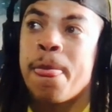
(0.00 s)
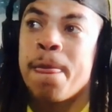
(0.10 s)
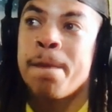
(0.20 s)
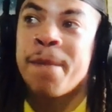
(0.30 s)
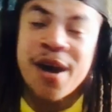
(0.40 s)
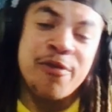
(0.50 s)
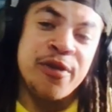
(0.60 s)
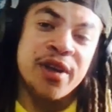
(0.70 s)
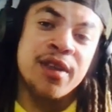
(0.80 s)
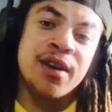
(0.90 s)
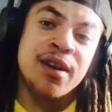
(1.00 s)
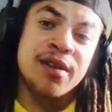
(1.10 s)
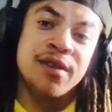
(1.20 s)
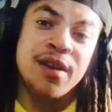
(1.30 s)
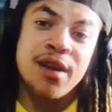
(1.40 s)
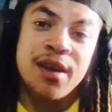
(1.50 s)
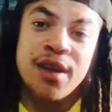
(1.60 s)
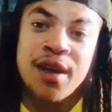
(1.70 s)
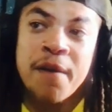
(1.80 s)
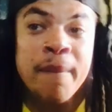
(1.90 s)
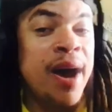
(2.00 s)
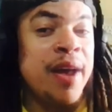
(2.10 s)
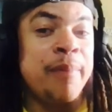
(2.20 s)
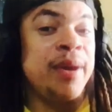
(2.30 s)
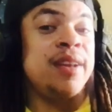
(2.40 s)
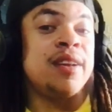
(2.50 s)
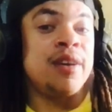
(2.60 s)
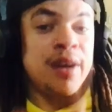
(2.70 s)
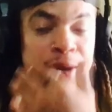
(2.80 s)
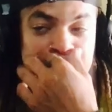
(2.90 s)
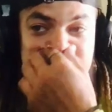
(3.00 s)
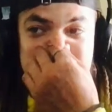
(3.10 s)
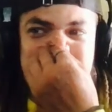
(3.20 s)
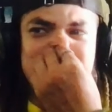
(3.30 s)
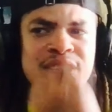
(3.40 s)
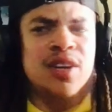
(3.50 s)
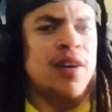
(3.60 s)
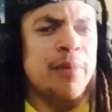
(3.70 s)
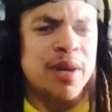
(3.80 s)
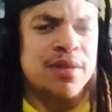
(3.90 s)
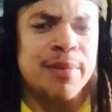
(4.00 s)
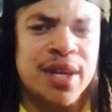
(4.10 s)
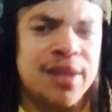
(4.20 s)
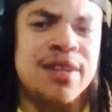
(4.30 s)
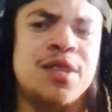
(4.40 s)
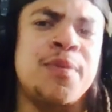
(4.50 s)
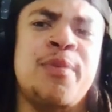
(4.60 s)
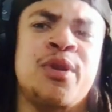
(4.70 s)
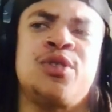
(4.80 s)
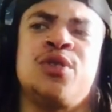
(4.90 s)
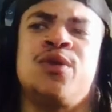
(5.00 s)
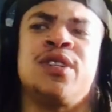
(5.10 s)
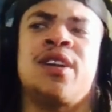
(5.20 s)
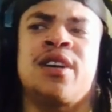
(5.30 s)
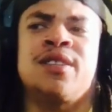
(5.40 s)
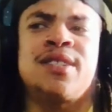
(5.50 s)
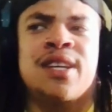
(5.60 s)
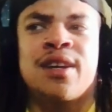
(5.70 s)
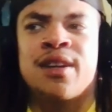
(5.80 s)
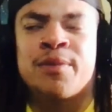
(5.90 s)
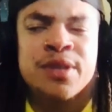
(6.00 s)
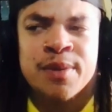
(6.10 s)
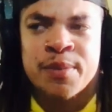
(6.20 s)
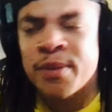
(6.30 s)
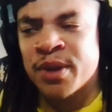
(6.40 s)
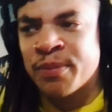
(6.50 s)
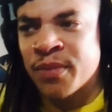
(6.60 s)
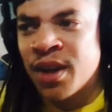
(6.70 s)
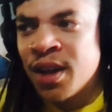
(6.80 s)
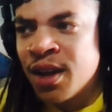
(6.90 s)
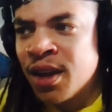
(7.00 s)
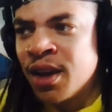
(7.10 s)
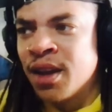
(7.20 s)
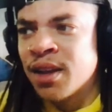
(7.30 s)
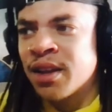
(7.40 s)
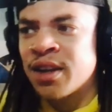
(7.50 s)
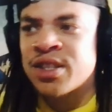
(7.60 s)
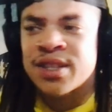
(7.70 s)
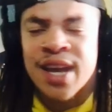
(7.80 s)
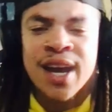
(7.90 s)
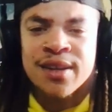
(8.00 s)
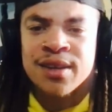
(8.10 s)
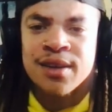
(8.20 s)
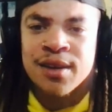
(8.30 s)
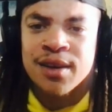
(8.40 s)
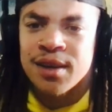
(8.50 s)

my feeling and my opinion on it, and just kind of talk about some of the things that people are doing that are insane, and some of the people that are just acting